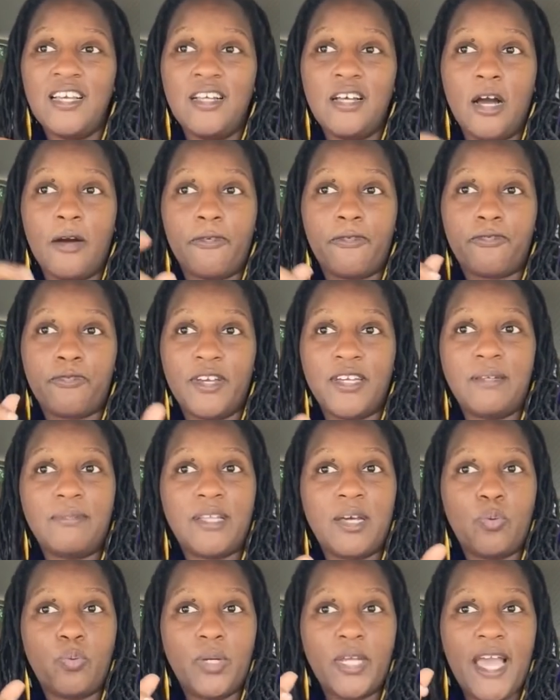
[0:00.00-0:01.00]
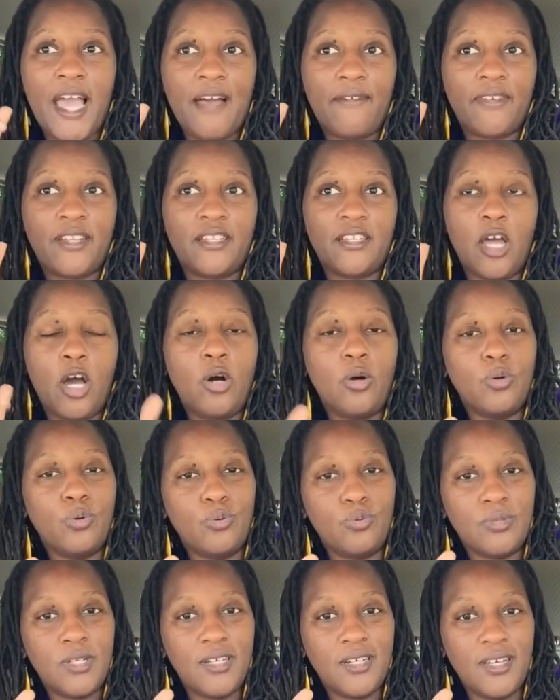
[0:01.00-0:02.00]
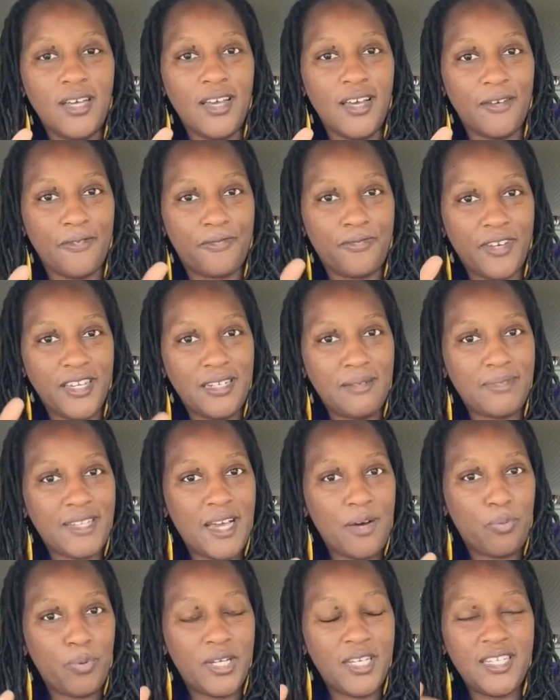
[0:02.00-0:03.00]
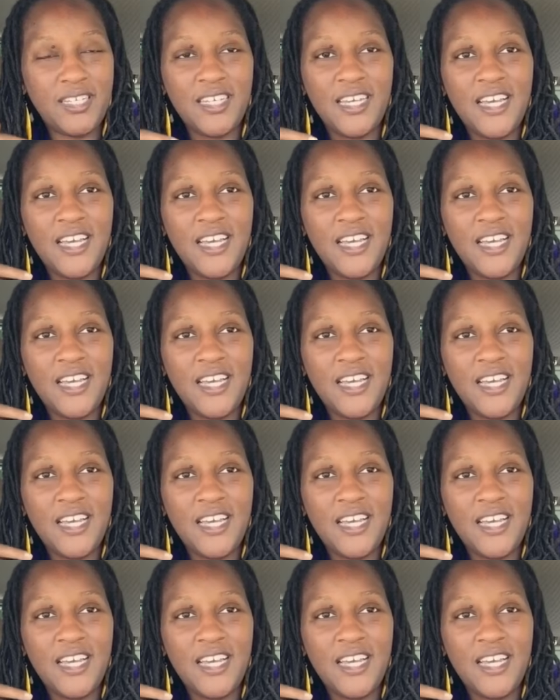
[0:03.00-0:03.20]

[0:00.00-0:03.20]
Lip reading: A freedom that we haven't known, a freedom that we